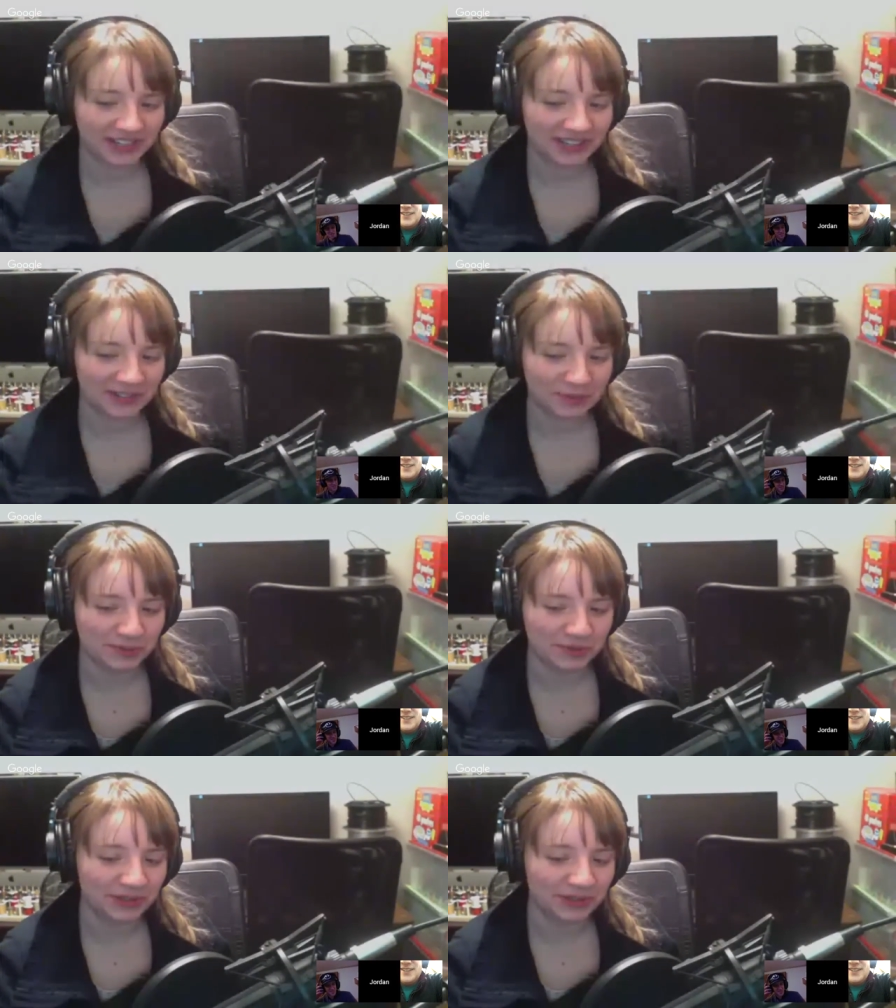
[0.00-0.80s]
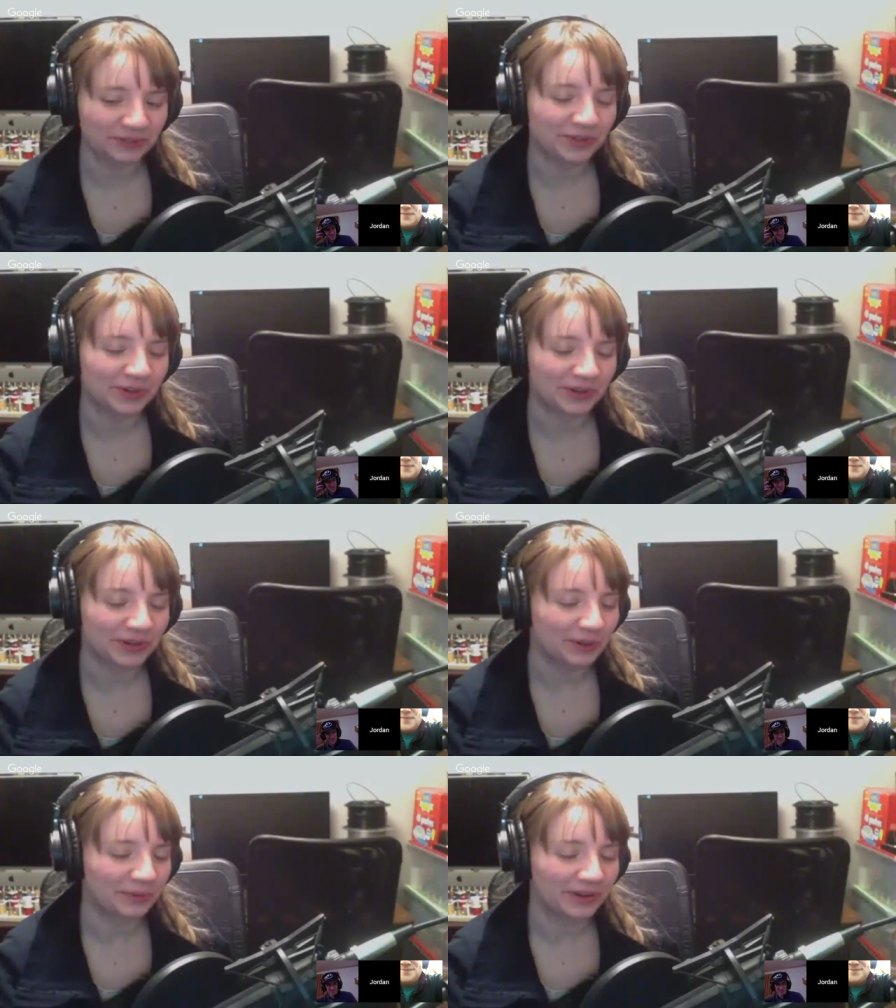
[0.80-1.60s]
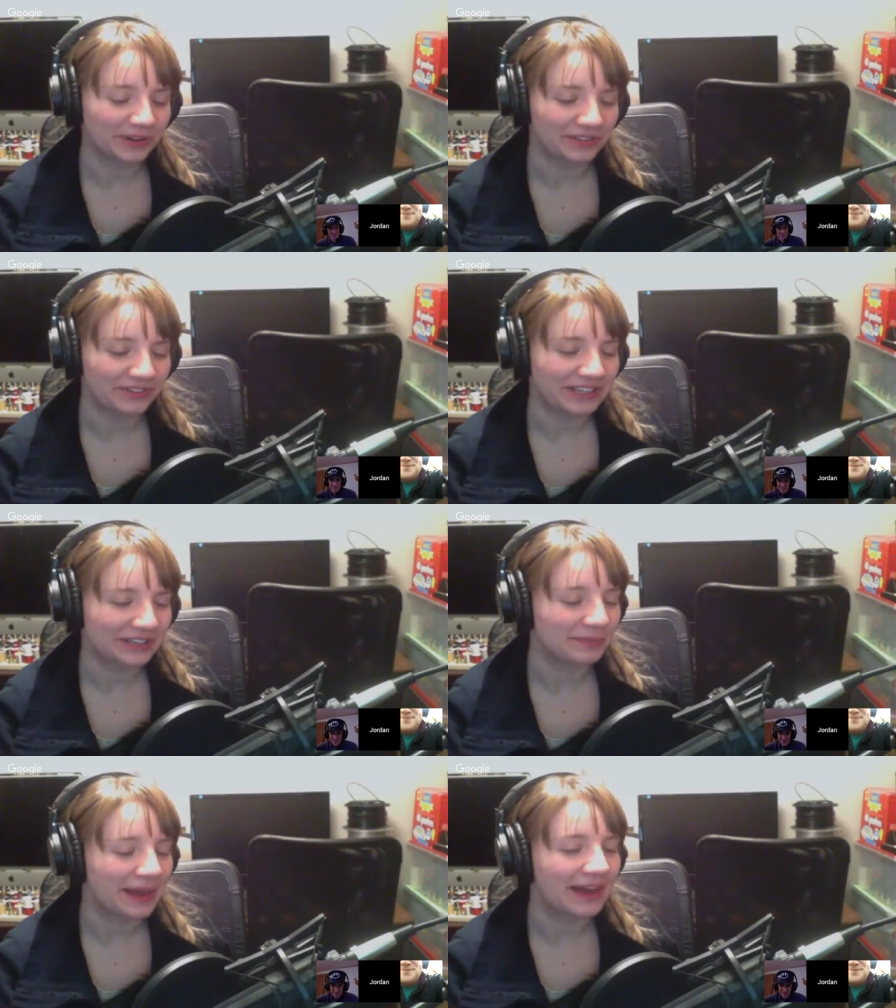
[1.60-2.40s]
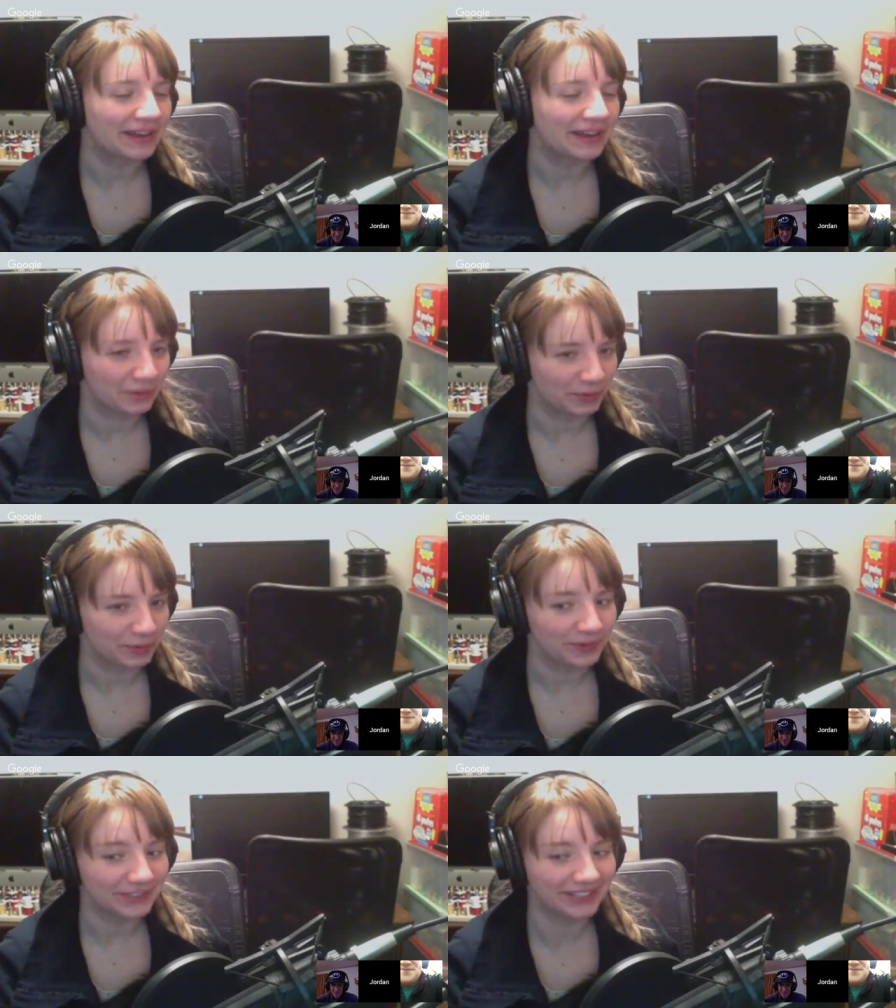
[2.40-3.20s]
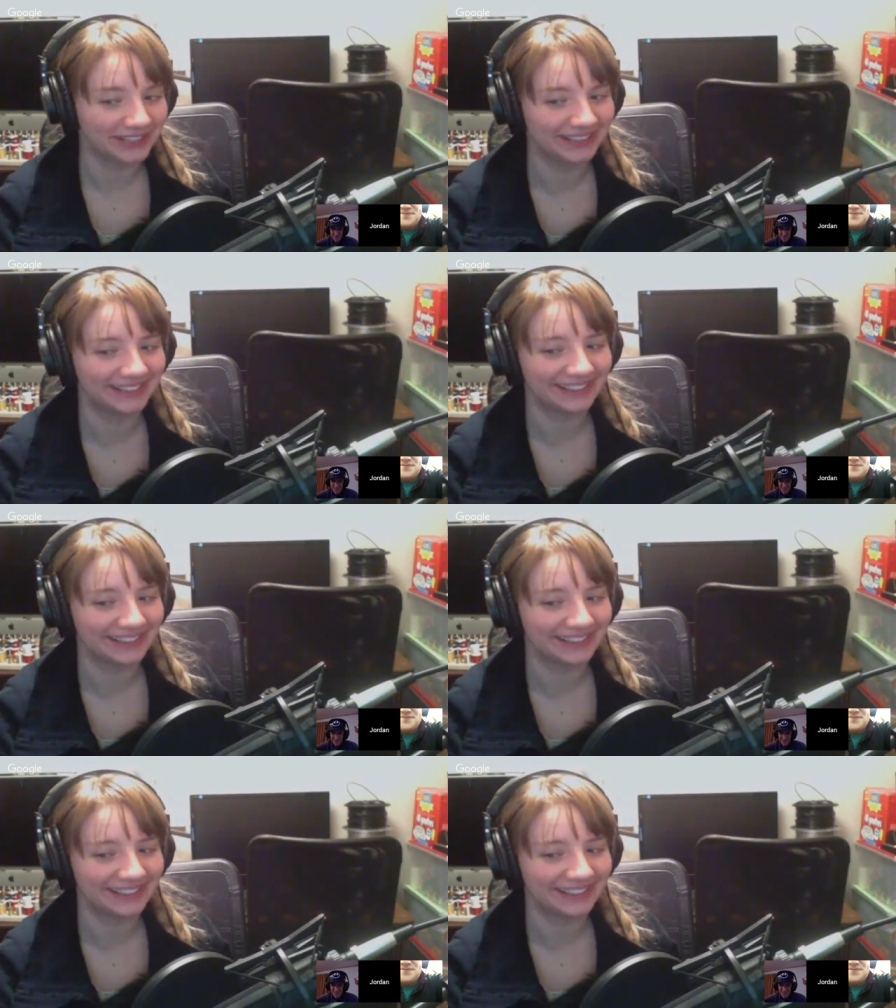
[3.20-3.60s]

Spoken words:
poops on the floor, we don't even get mad old. Like,